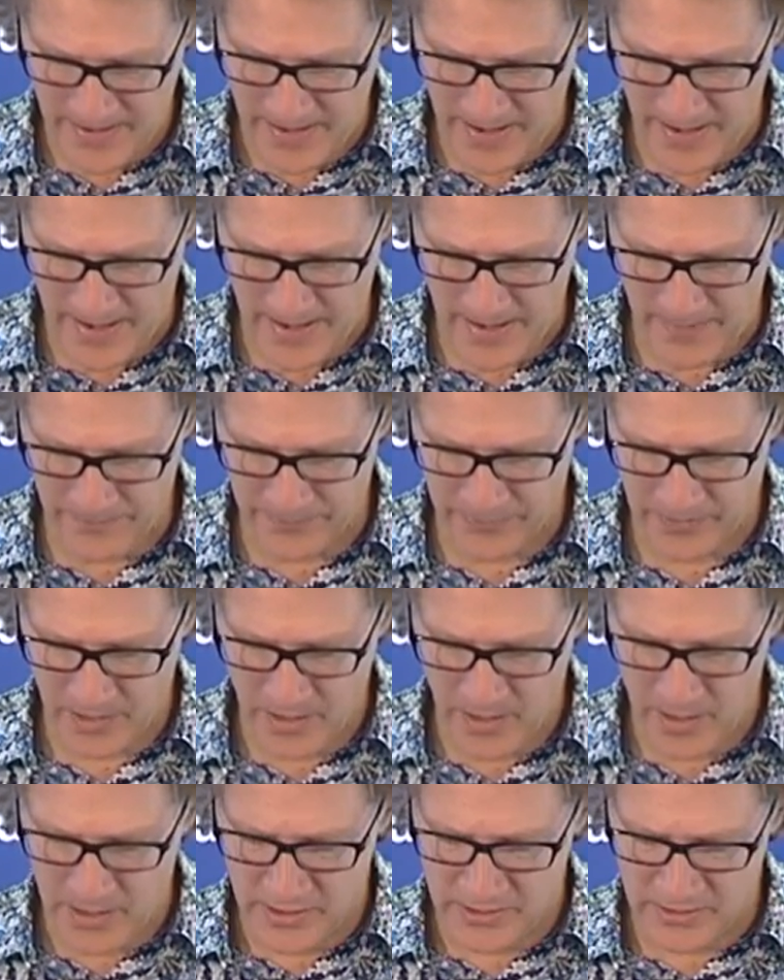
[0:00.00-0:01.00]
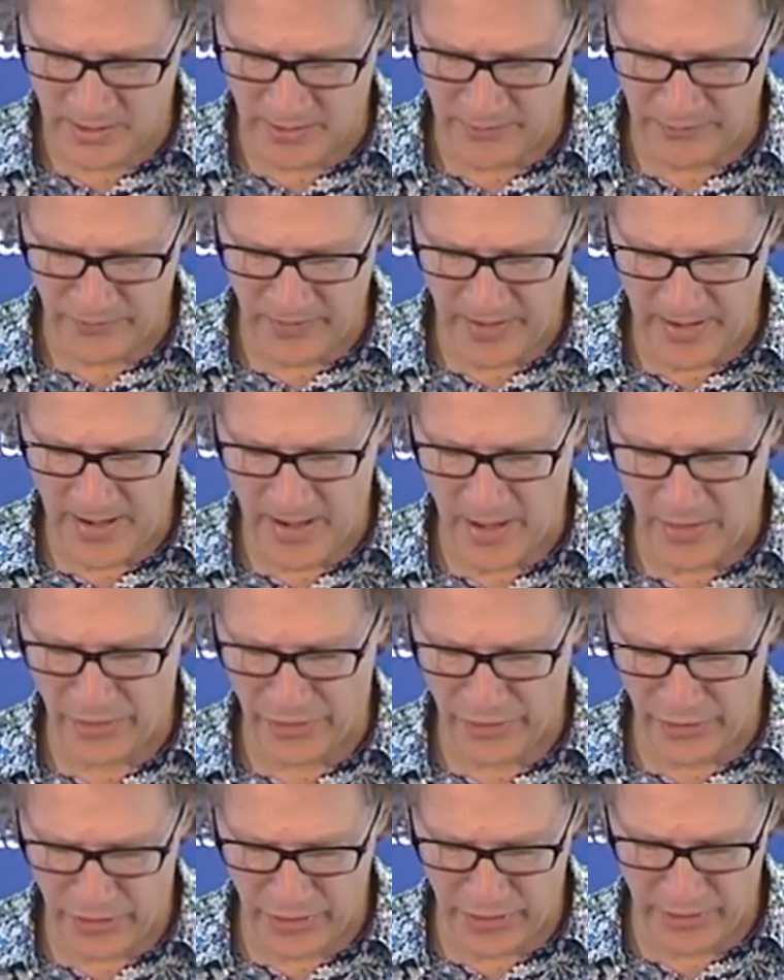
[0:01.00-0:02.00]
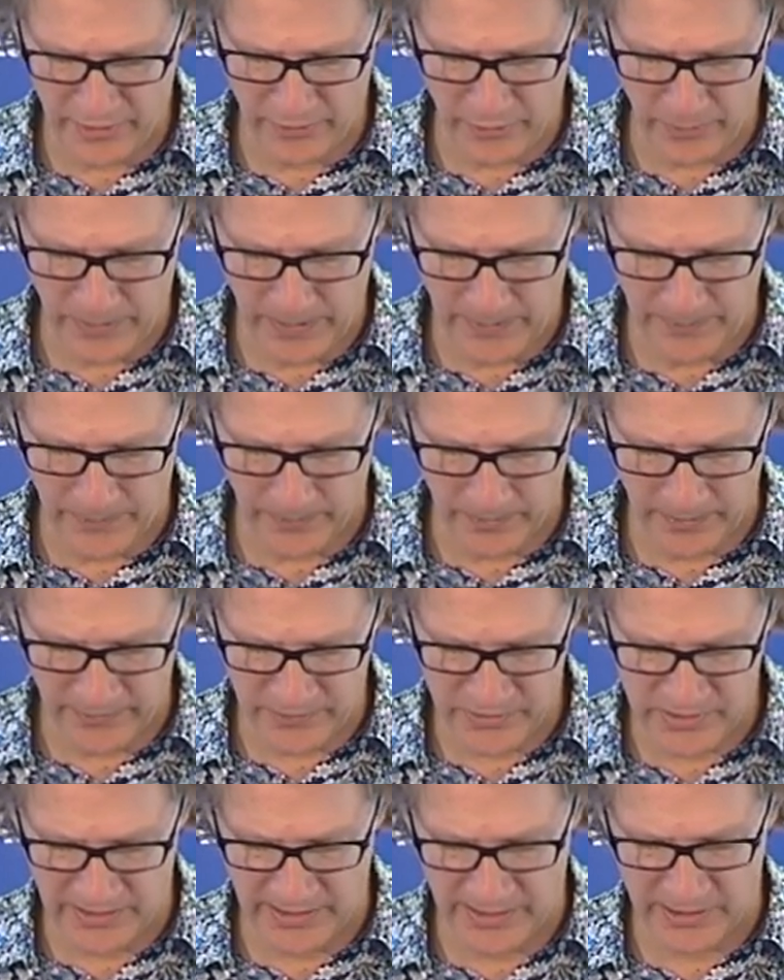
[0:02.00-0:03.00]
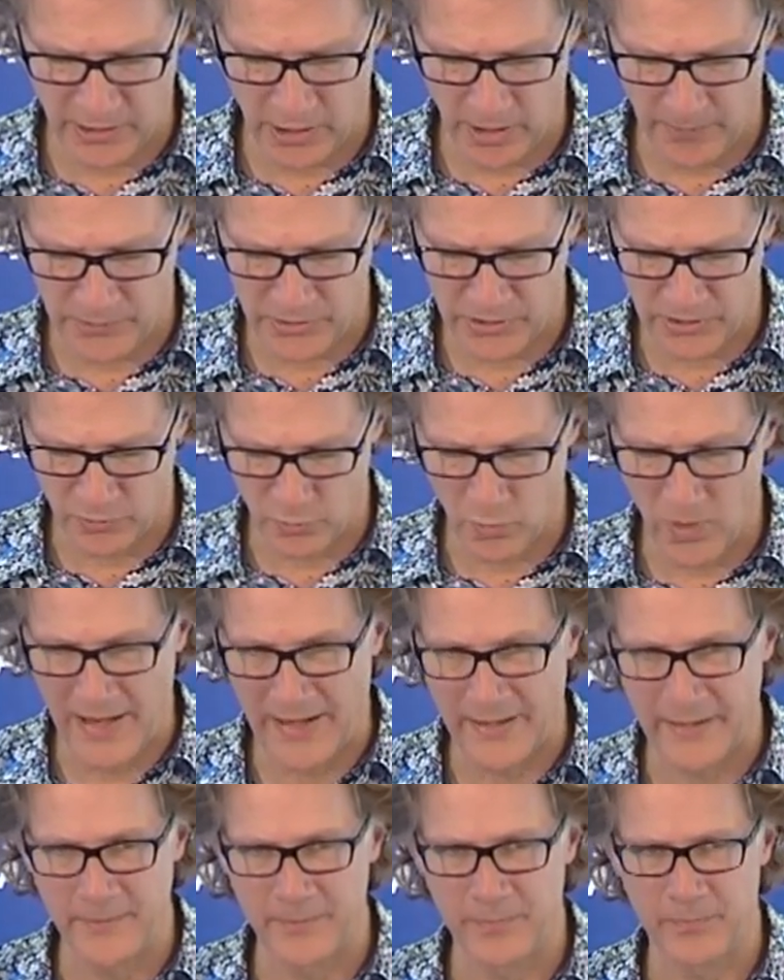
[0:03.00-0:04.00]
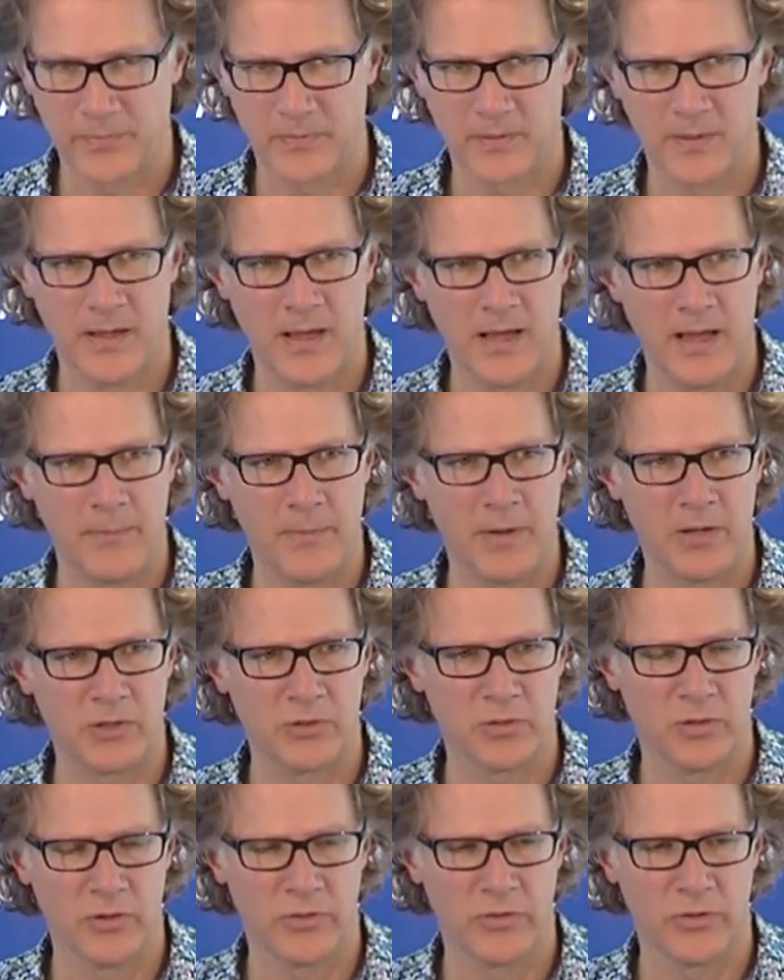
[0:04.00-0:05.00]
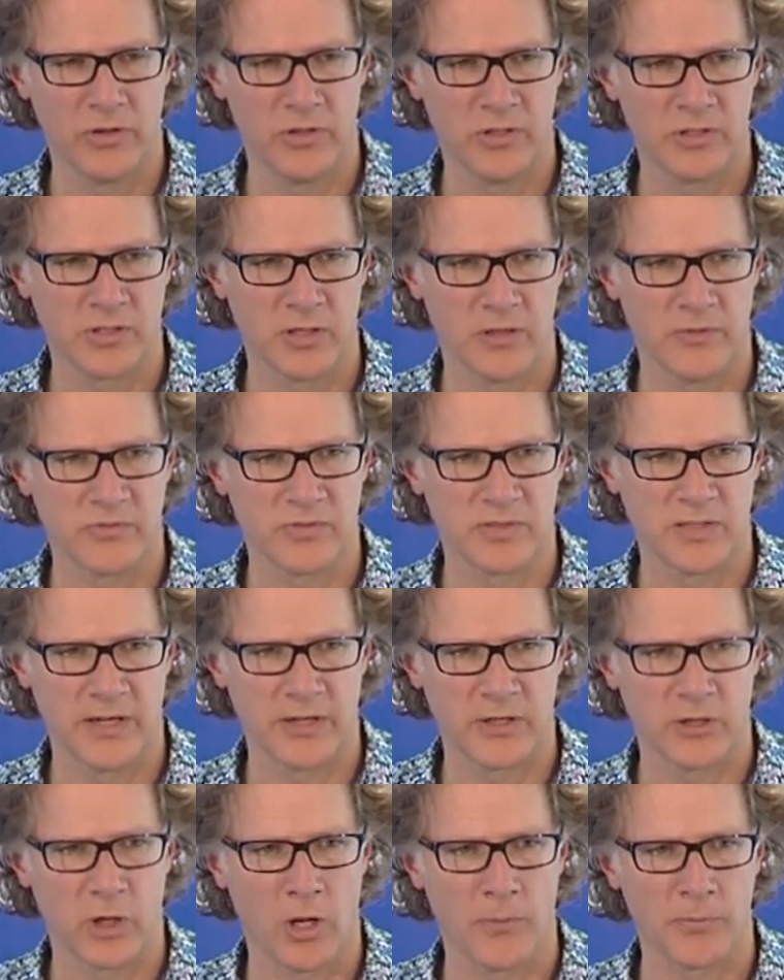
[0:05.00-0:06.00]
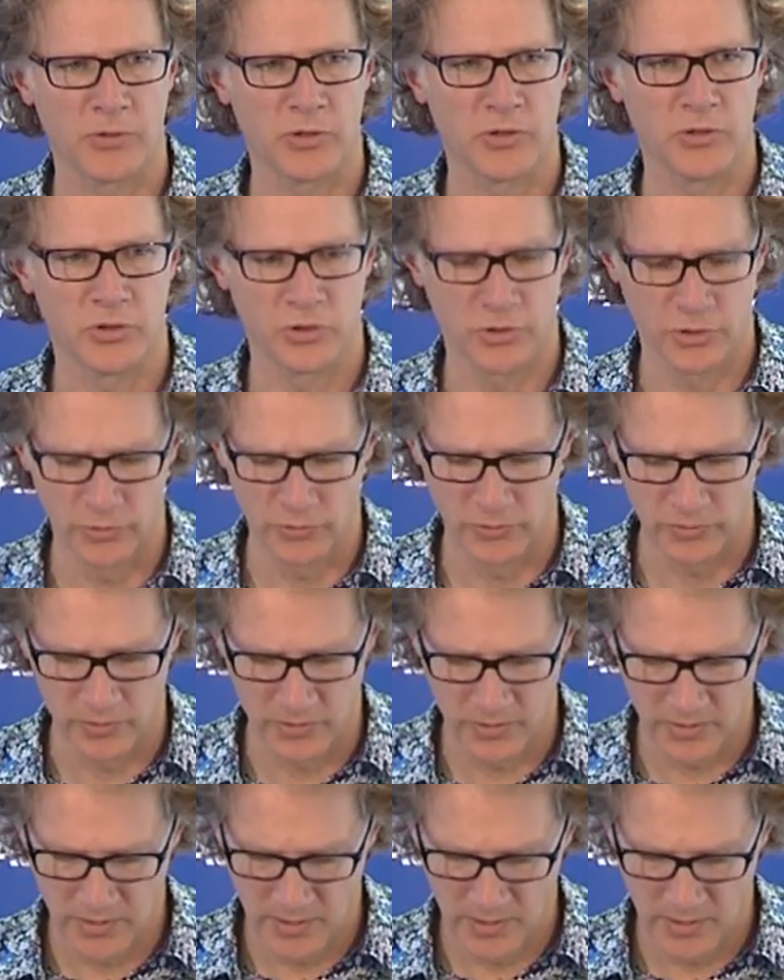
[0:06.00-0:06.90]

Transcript: Um, so far, a third of the people have selected option one, um, and two thirds of selected option two.